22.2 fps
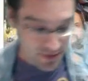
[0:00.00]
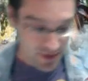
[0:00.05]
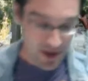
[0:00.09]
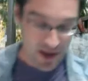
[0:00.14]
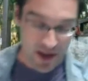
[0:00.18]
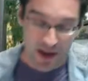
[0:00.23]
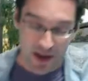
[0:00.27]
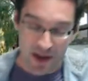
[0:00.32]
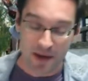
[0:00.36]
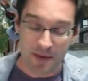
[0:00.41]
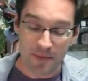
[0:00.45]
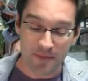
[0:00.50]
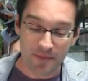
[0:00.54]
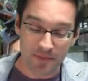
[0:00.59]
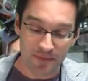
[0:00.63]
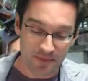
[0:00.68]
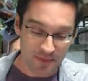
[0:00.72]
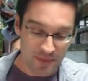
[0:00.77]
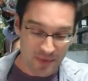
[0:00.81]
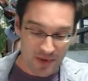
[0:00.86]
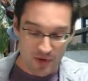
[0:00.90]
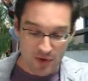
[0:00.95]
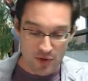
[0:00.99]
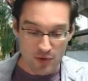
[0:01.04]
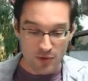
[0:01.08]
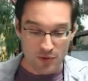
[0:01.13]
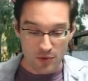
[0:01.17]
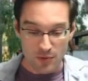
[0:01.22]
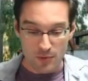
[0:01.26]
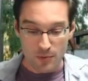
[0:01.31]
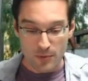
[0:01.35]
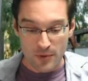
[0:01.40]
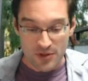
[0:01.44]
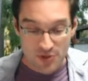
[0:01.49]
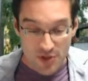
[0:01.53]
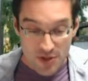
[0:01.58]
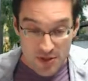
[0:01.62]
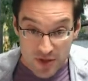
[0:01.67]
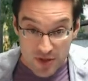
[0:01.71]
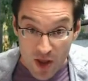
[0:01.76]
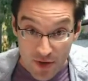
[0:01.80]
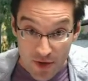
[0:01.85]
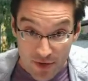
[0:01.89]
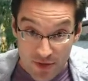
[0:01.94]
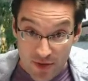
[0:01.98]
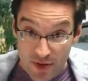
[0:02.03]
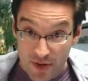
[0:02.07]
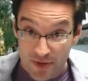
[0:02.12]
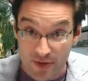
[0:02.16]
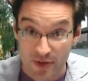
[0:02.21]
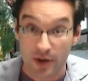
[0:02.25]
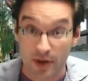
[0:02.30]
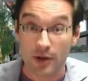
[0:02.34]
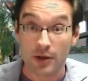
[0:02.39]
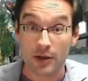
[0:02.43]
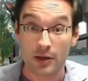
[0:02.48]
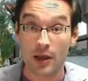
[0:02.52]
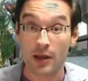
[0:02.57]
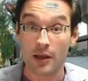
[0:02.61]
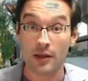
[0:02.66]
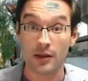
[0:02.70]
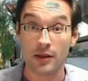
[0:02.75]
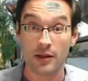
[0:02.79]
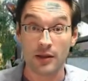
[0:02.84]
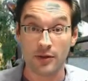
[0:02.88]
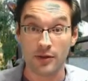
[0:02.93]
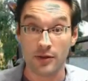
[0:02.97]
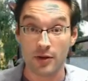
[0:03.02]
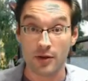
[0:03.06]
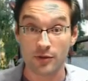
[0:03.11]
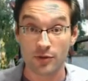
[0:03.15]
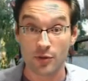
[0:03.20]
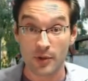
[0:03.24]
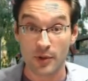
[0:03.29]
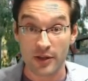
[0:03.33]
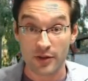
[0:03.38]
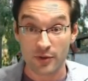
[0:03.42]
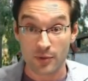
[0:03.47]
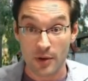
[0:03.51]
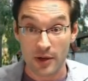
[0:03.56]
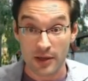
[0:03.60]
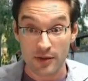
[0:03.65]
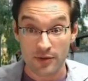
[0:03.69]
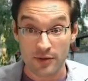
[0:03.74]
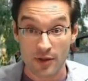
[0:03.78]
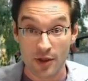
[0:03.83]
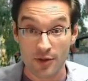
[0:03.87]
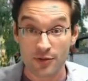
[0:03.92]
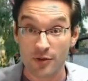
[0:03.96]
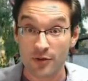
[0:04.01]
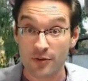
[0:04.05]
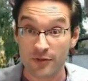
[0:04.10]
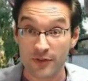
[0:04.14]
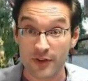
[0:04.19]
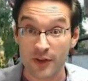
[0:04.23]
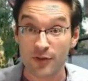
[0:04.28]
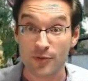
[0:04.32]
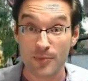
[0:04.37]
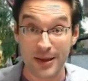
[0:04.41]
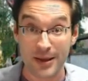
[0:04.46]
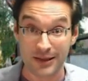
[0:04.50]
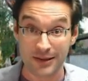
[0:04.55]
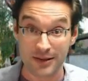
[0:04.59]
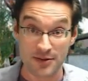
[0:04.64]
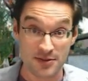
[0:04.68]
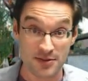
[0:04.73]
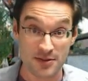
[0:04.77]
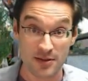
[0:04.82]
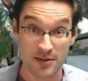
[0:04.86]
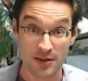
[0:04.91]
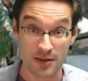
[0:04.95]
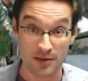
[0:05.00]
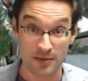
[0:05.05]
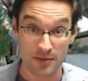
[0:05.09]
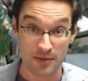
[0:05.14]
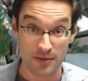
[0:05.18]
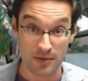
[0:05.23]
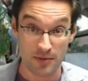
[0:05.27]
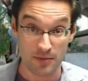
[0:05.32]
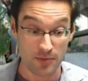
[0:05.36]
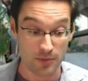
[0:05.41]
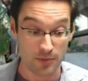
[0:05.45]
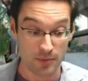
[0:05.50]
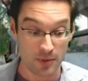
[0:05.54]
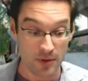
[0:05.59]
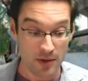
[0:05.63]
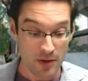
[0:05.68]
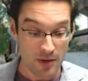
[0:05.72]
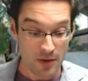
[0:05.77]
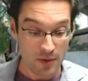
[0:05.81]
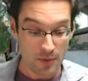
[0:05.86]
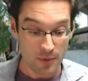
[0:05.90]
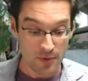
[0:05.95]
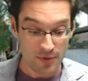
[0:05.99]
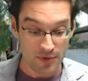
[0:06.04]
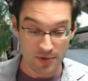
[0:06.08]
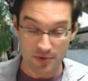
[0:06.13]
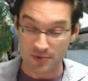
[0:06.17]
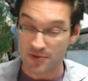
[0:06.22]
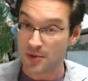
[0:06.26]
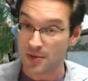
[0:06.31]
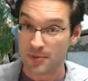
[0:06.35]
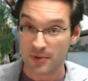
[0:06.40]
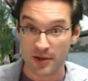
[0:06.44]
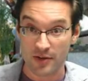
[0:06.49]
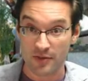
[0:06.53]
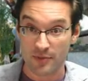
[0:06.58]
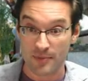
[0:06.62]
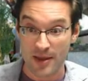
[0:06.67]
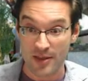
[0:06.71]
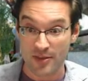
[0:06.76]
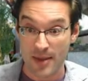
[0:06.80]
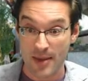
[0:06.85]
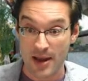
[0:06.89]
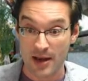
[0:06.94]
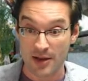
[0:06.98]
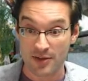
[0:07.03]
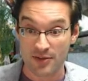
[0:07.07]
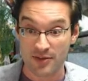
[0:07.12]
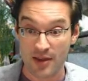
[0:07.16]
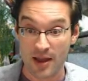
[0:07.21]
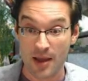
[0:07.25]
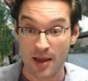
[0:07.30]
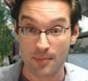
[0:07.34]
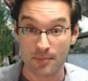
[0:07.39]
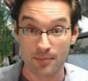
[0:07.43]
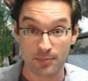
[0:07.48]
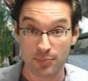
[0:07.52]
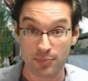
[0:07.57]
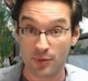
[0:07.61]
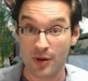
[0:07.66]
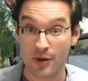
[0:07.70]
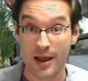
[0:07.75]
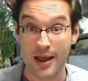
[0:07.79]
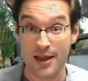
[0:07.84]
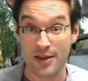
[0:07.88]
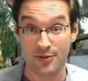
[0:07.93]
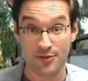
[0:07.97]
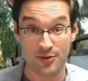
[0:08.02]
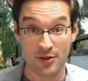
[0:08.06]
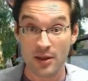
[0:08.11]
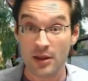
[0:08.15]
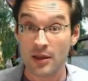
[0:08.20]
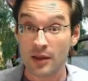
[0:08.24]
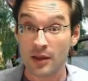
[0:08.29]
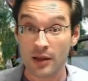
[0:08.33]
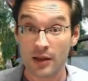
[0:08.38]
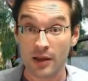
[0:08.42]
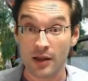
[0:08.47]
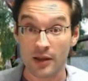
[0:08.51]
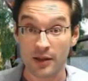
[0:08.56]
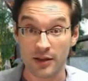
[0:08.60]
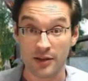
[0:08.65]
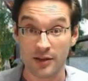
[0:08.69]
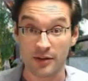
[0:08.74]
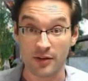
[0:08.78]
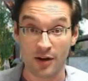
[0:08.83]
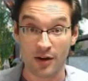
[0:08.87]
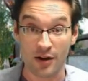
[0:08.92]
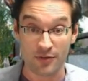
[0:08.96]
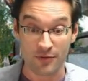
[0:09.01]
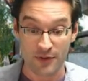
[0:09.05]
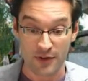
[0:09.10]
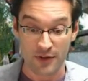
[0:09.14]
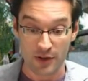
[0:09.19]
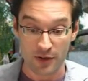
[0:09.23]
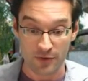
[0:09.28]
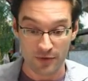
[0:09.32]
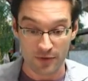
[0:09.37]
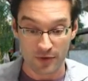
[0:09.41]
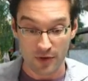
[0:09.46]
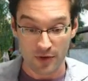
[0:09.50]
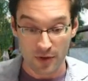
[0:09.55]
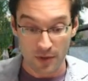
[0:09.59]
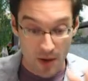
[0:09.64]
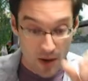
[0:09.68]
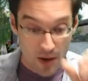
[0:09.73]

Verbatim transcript: um, who we just lost this year uh, in the year 2020. He's also a Fields medalist. Uh, he was the recipient of mathematics top prize uh, in our field for,